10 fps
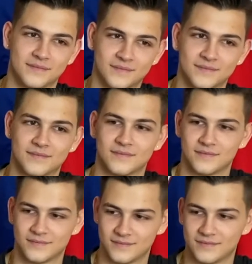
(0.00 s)

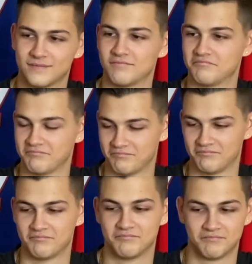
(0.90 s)

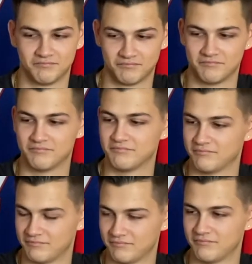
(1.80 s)

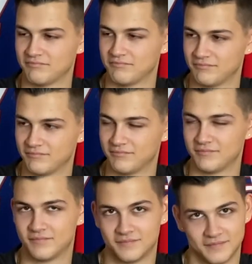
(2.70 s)

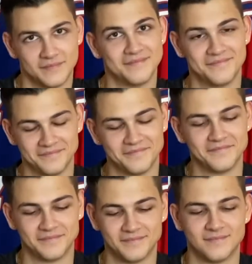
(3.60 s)

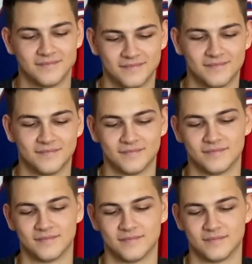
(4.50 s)

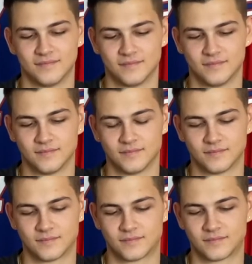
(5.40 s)

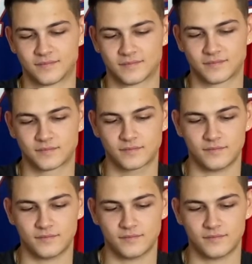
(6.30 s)
(silent)